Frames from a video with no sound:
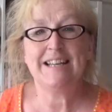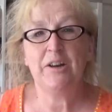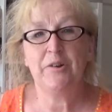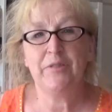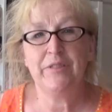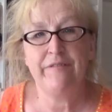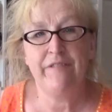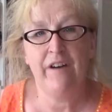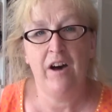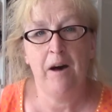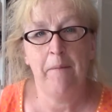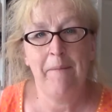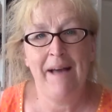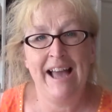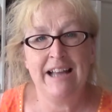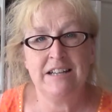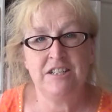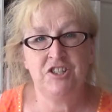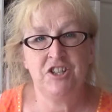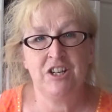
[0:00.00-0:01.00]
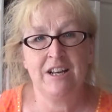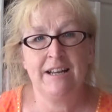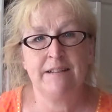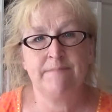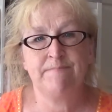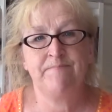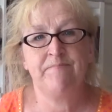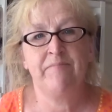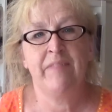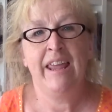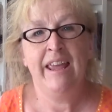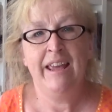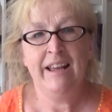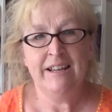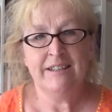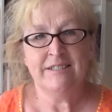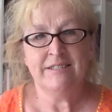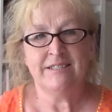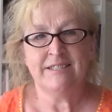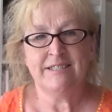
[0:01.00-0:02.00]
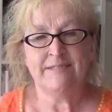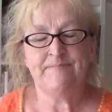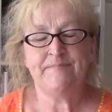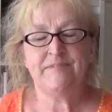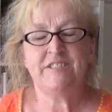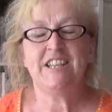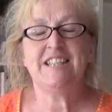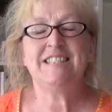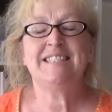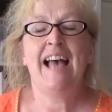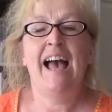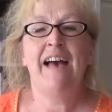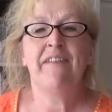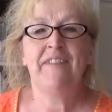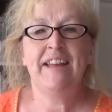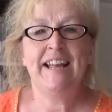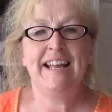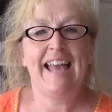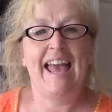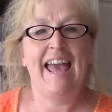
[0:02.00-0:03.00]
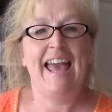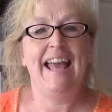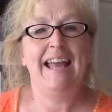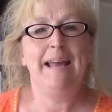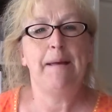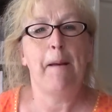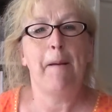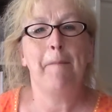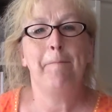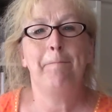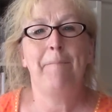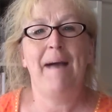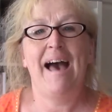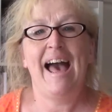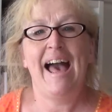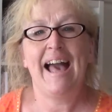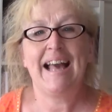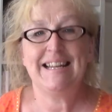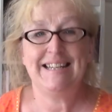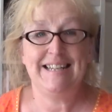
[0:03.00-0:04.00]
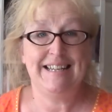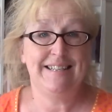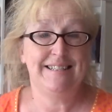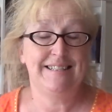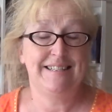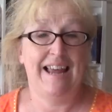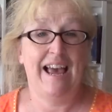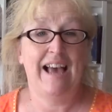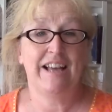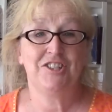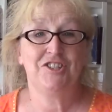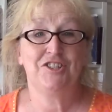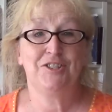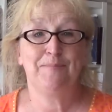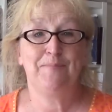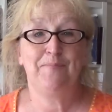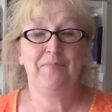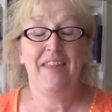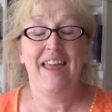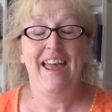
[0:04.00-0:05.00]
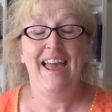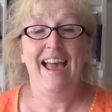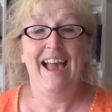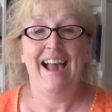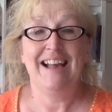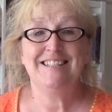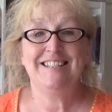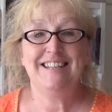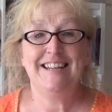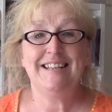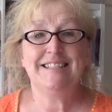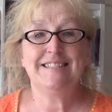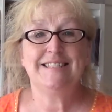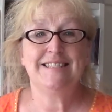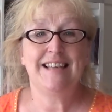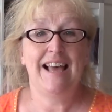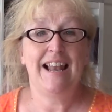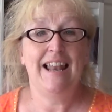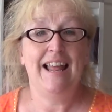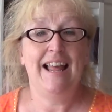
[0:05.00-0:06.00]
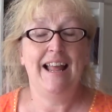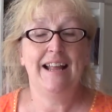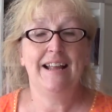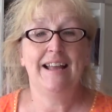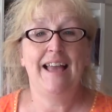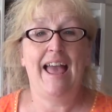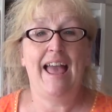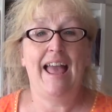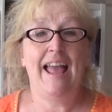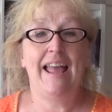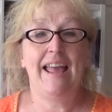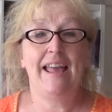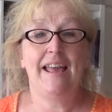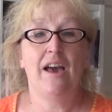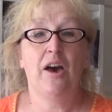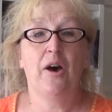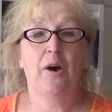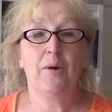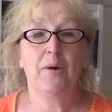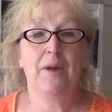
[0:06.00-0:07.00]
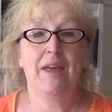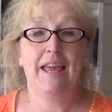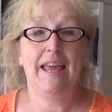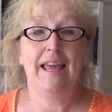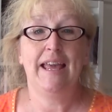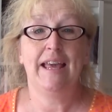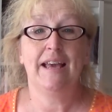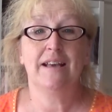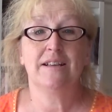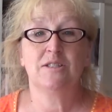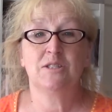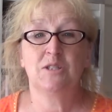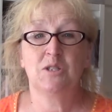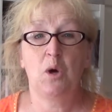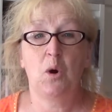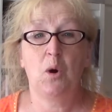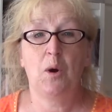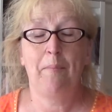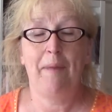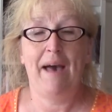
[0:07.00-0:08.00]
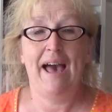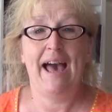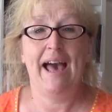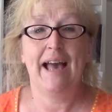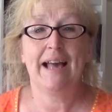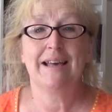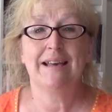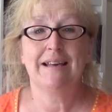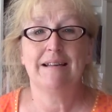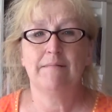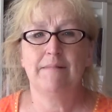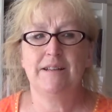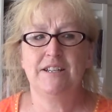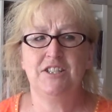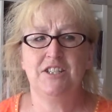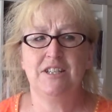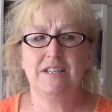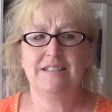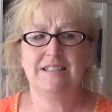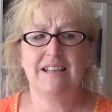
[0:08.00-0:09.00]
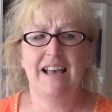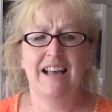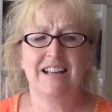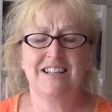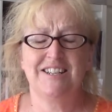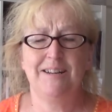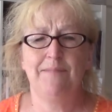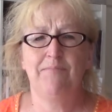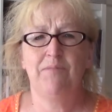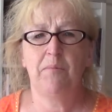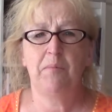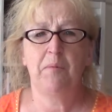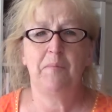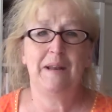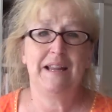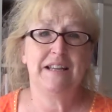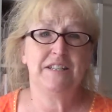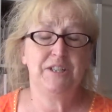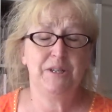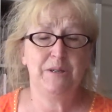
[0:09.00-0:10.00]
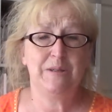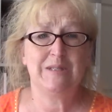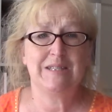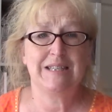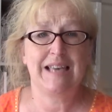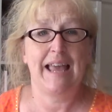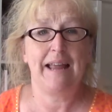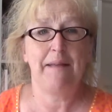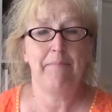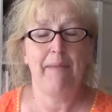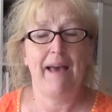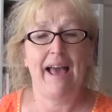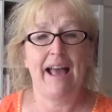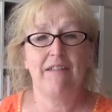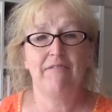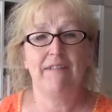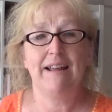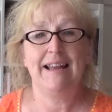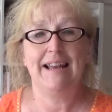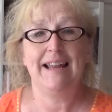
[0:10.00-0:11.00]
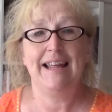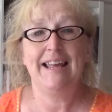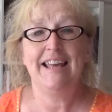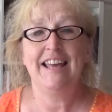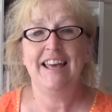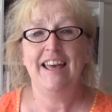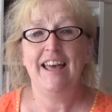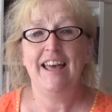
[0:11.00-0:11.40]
on the Farm, Angela. She's having a bag destash. And she's selling a Joji sock bag, which is actually probably a 2-skein bag, really,